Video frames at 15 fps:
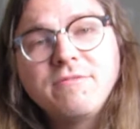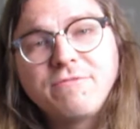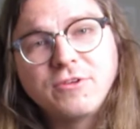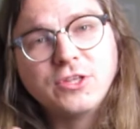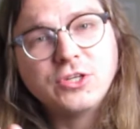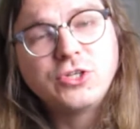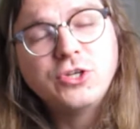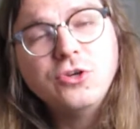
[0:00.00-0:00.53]
for
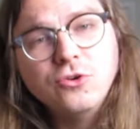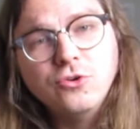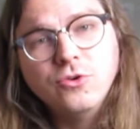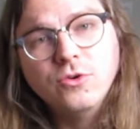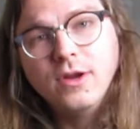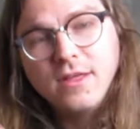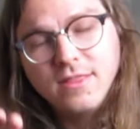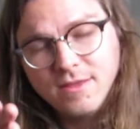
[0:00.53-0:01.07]
the
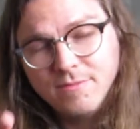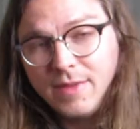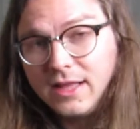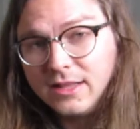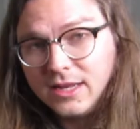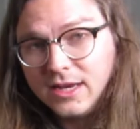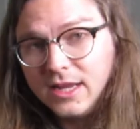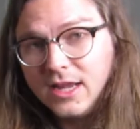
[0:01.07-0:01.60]
tune, the
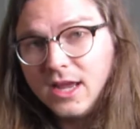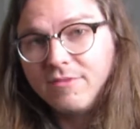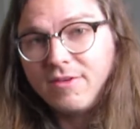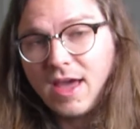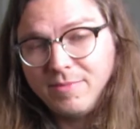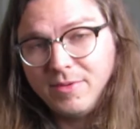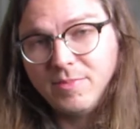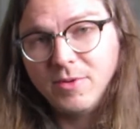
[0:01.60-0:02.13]
melody of
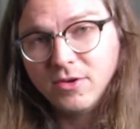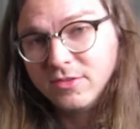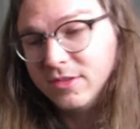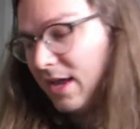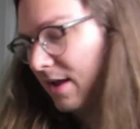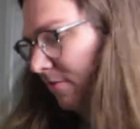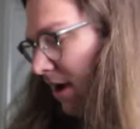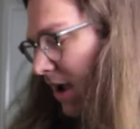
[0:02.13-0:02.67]
Happy
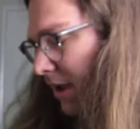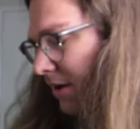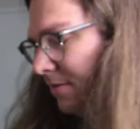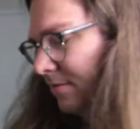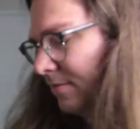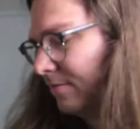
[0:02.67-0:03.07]
Birthday, right?